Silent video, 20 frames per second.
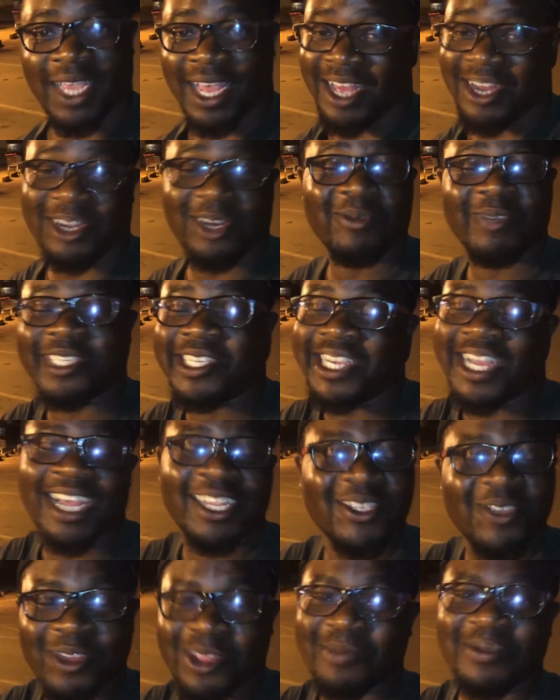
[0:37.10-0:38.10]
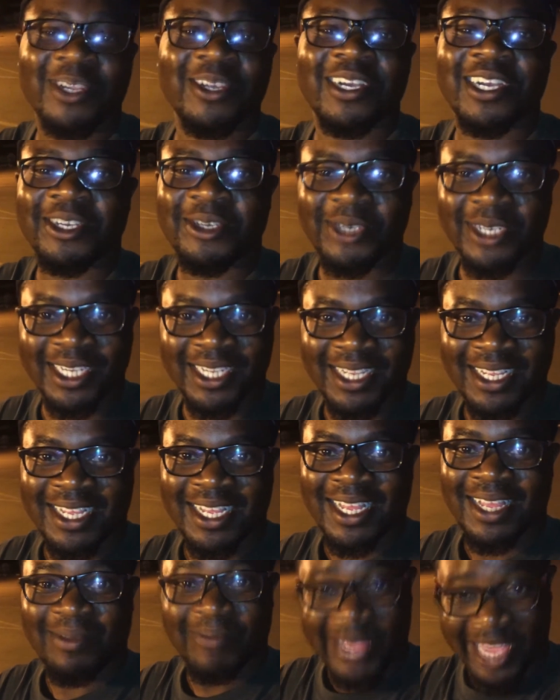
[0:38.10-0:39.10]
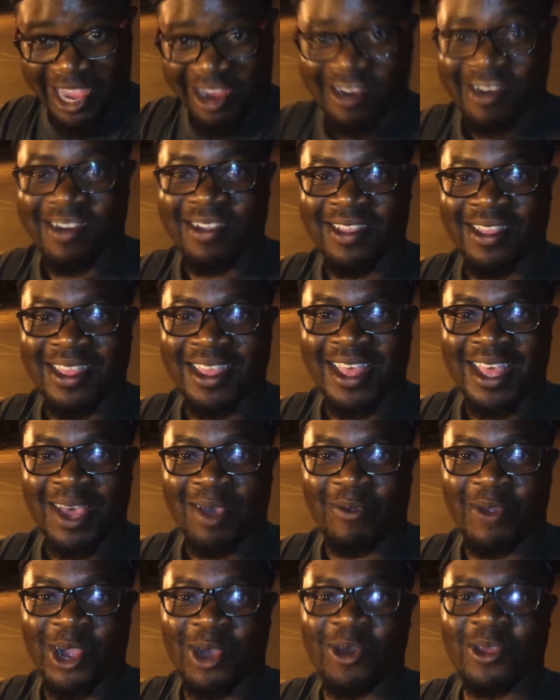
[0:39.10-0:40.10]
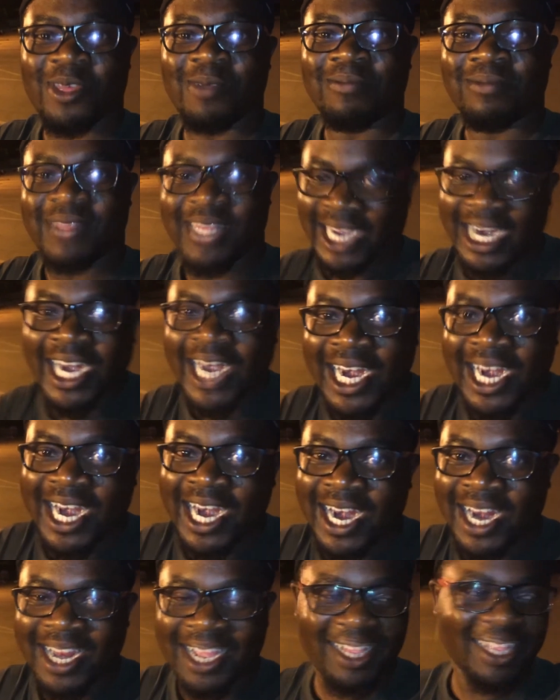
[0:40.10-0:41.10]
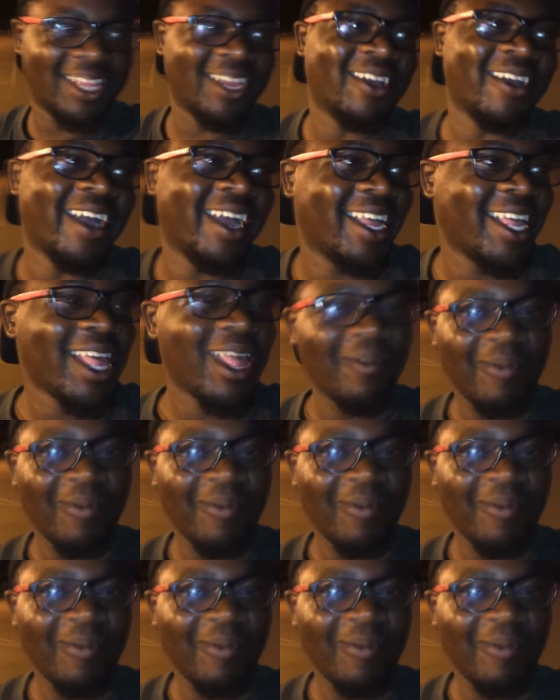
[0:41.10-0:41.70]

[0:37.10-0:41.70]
don't know what you guys call them in your country, but here, we call them all right?